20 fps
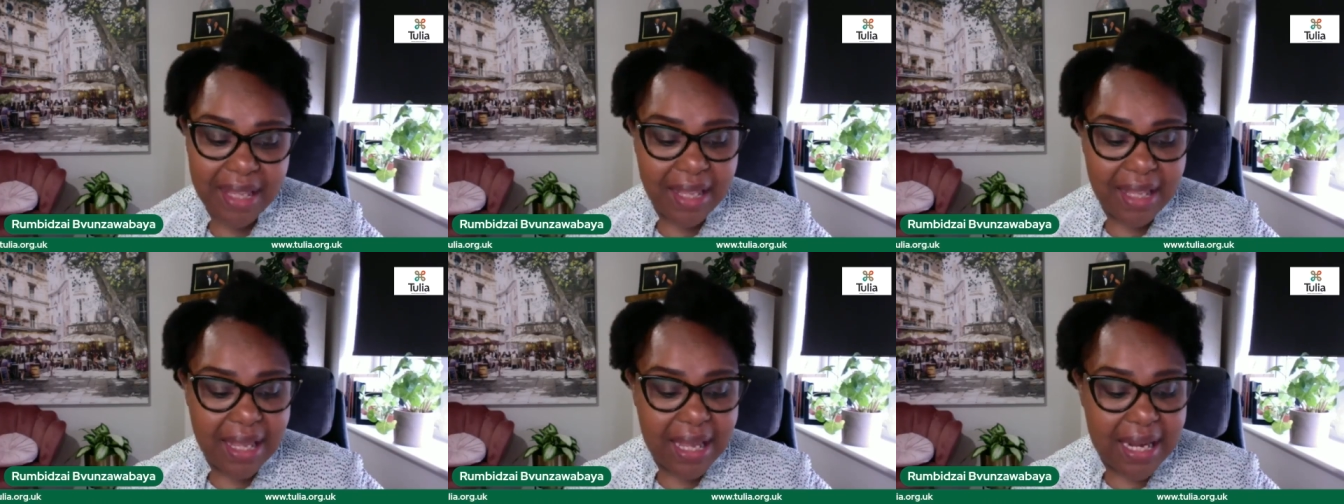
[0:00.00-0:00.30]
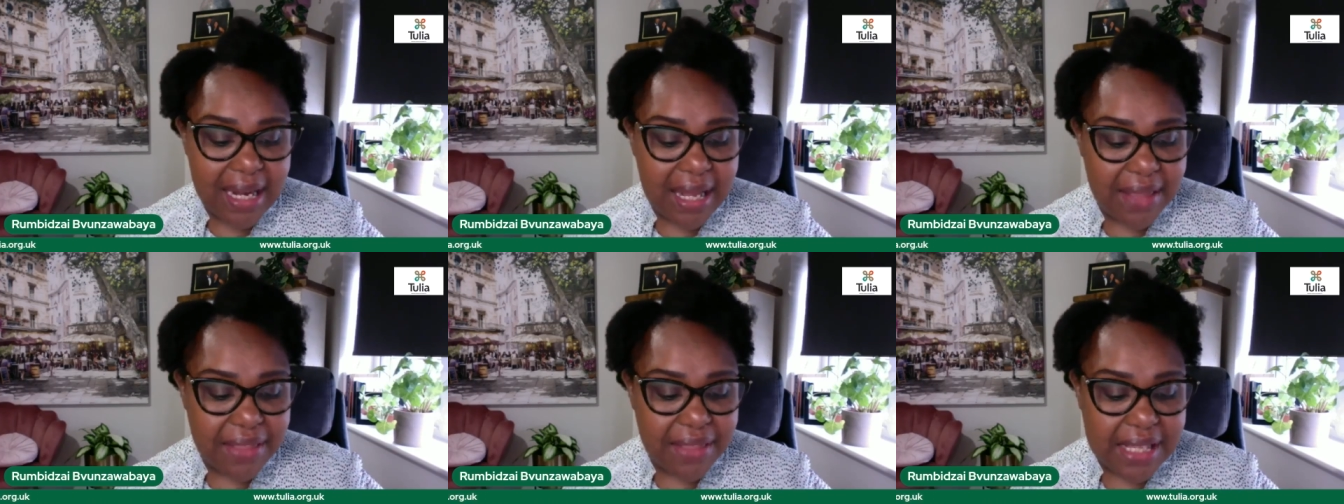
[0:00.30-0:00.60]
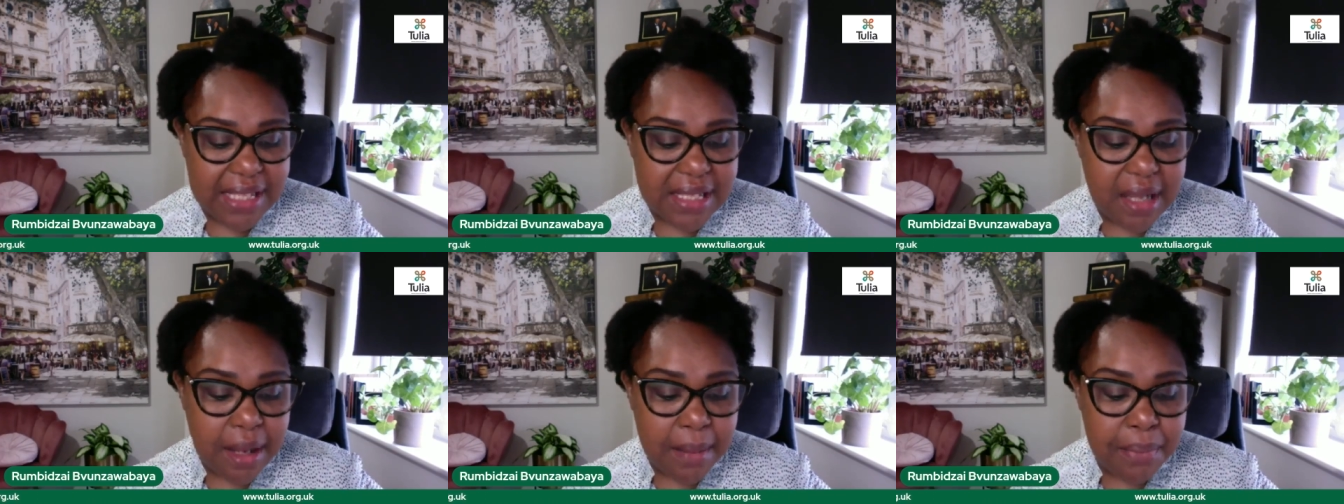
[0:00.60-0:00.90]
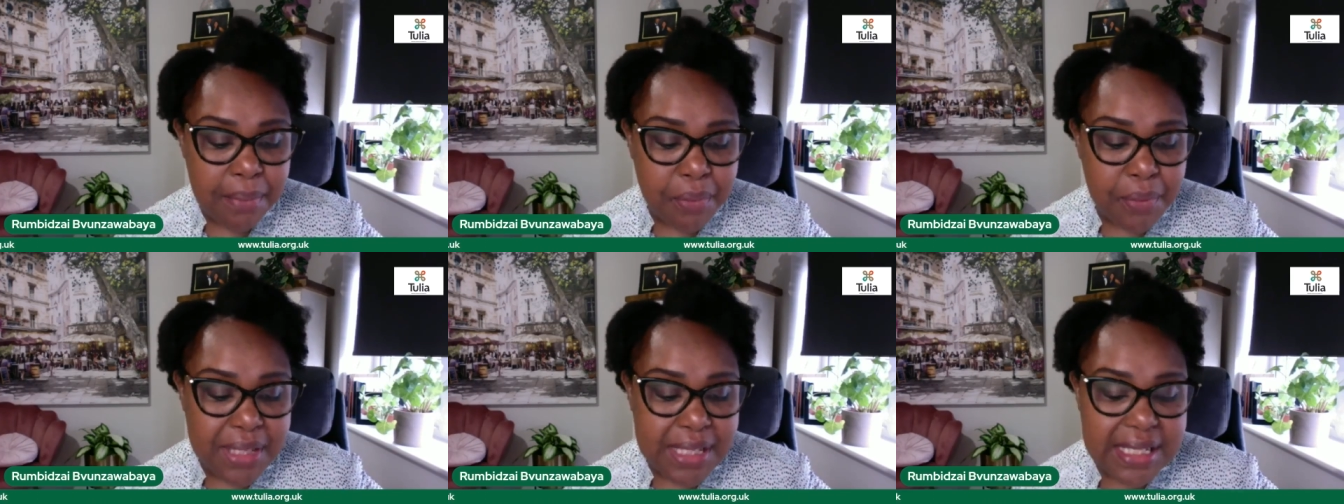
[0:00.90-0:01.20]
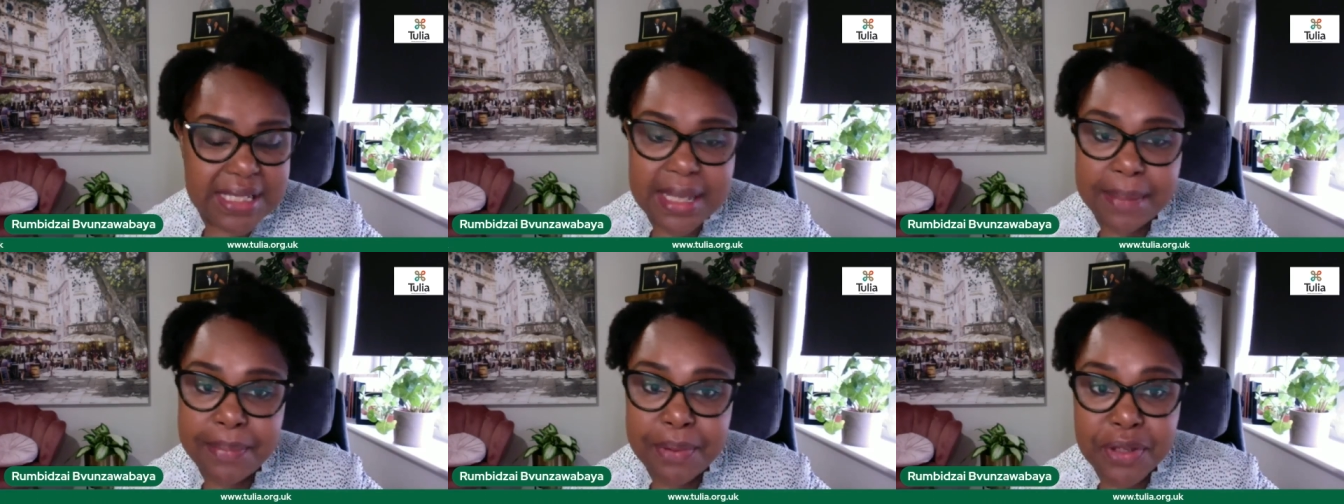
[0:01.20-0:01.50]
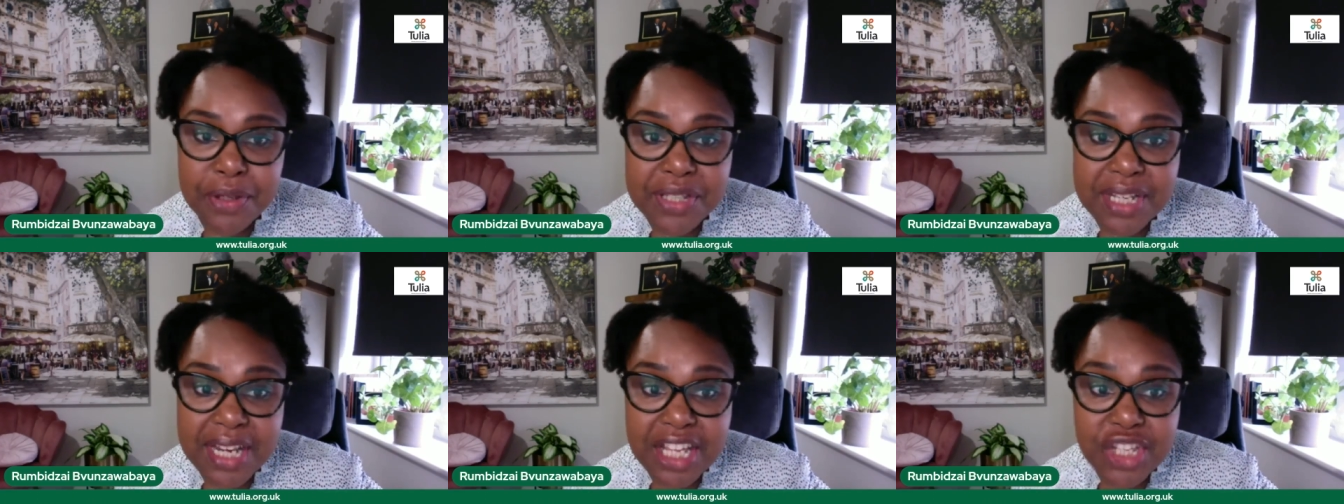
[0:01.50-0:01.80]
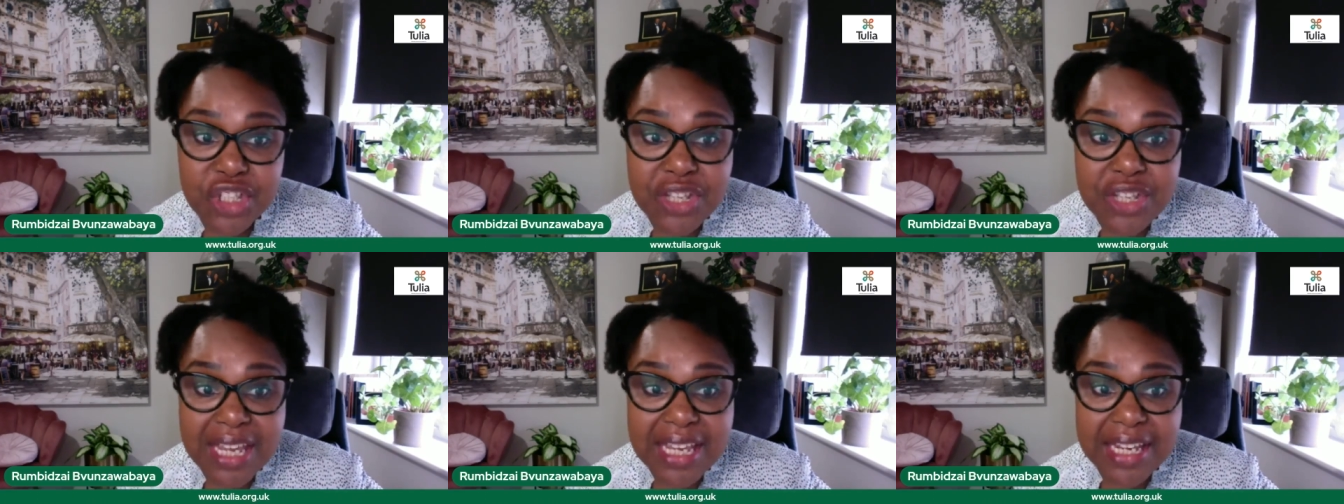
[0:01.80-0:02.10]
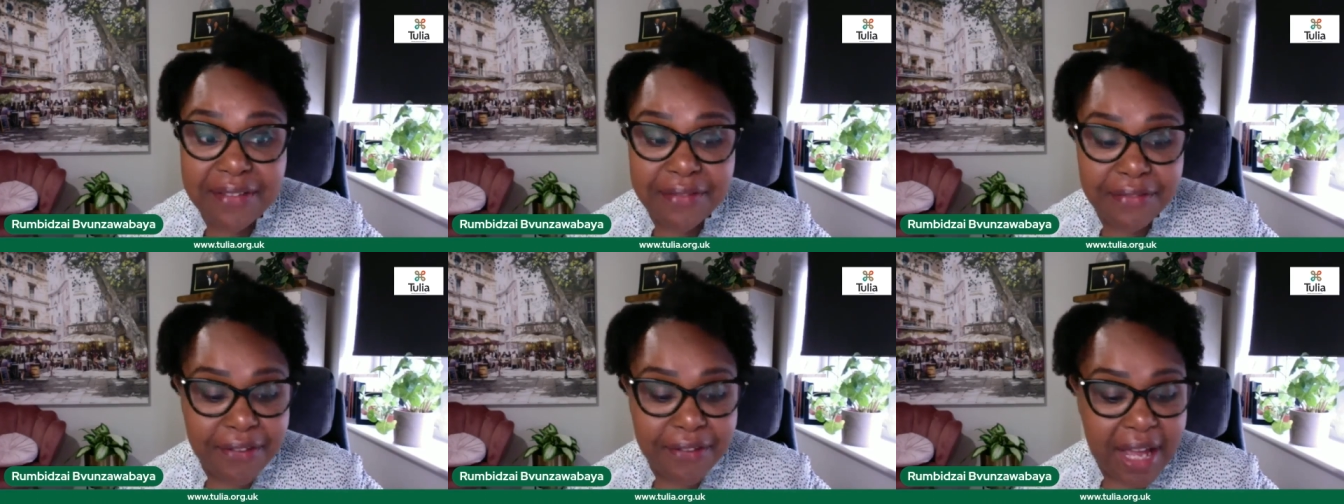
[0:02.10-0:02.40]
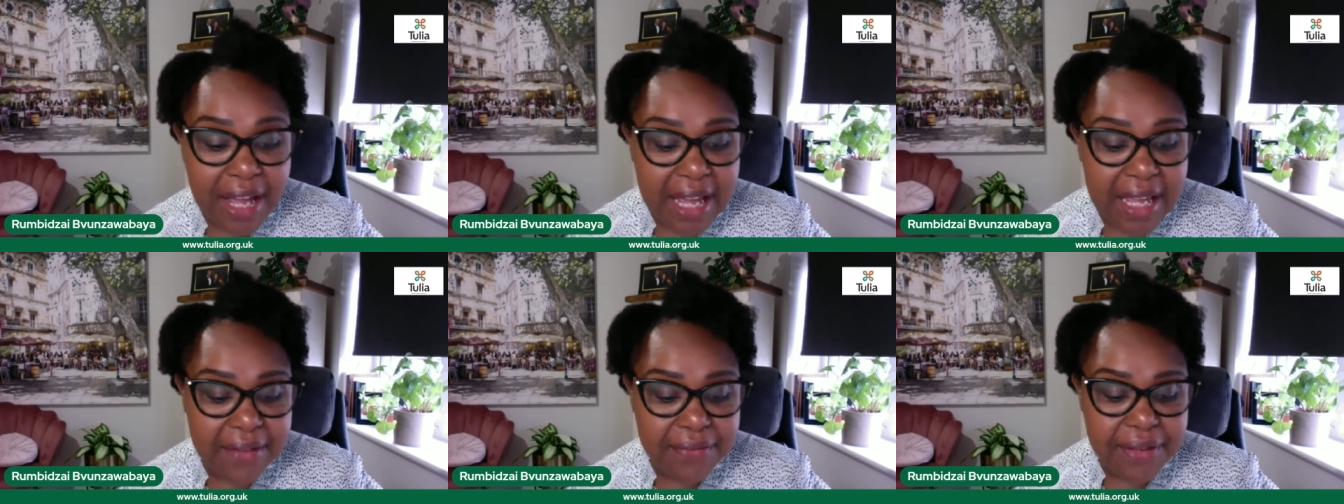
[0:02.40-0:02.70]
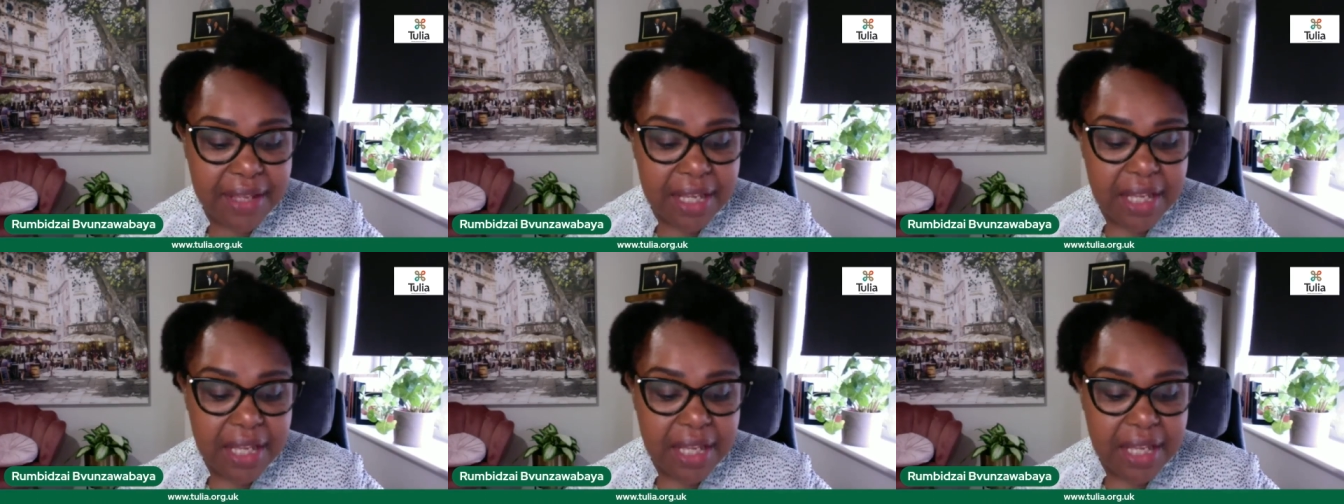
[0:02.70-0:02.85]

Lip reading: Another example is a person aged 85